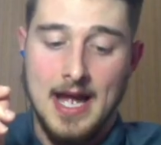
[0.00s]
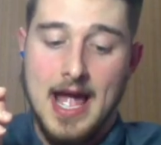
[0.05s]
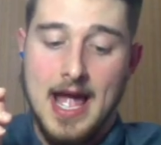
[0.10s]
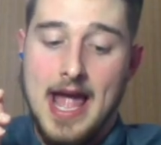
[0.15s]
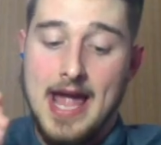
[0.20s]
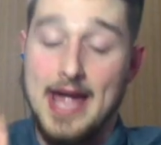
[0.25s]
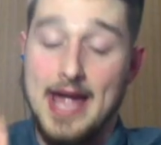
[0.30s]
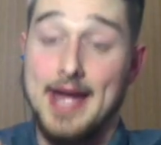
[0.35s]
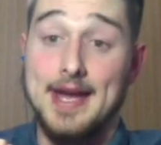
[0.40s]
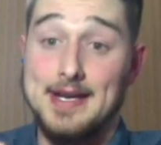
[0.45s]

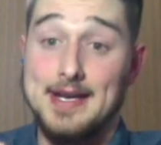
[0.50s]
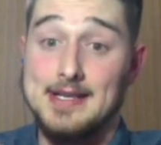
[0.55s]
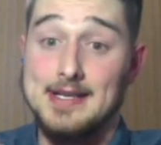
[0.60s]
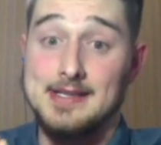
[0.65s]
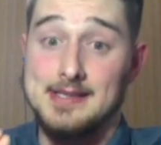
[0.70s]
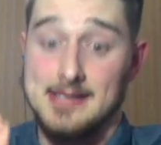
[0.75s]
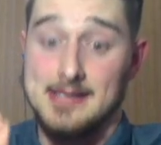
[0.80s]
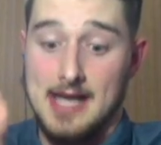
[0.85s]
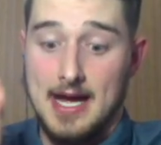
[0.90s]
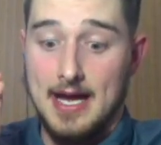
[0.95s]

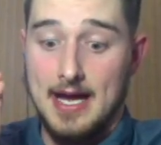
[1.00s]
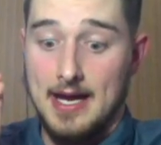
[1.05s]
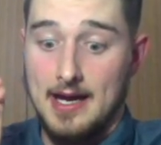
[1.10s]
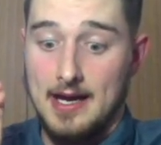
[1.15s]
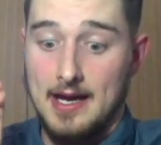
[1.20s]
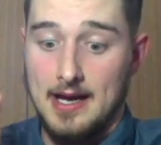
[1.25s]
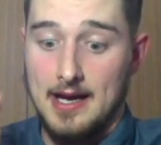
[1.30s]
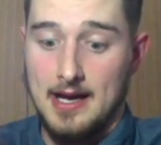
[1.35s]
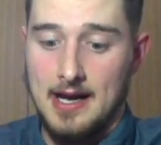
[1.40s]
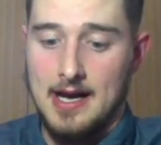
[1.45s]
his
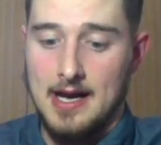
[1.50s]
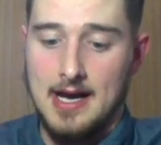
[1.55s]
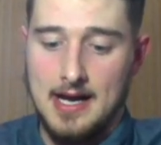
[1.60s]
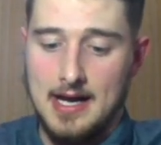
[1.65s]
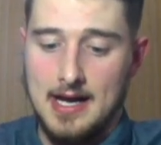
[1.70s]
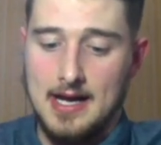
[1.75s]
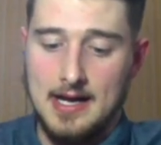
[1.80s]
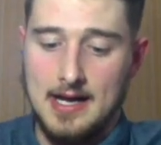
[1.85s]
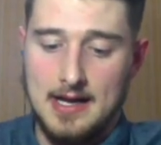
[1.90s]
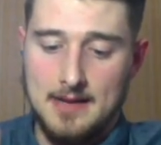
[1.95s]

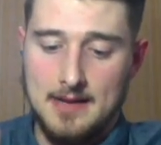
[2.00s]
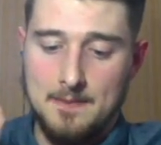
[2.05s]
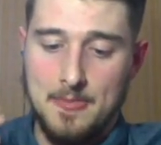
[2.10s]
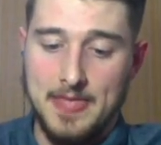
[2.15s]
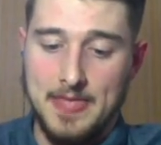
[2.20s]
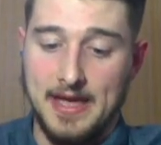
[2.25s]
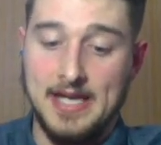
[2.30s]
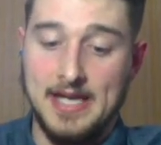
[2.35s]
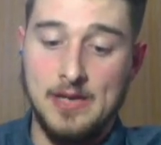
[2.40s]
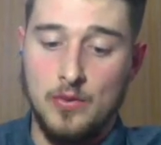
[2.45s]

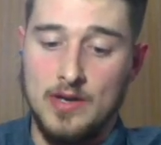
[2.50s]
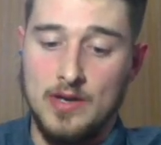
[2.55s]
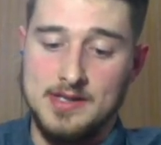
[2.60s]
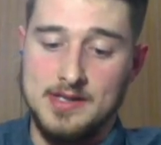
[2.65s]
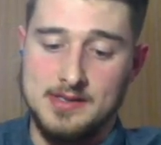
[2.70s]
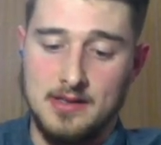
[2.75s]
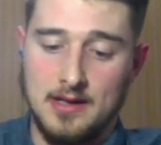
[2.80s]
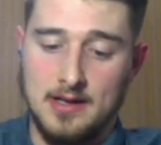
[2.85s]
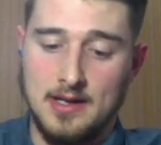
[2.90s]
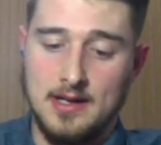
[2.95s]

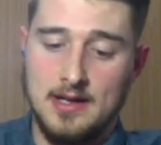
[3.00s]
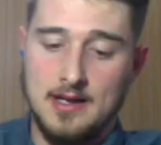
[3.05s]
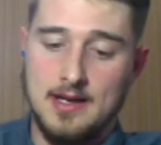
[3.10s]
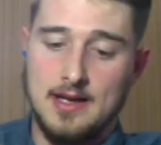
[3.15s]
E-Wizard,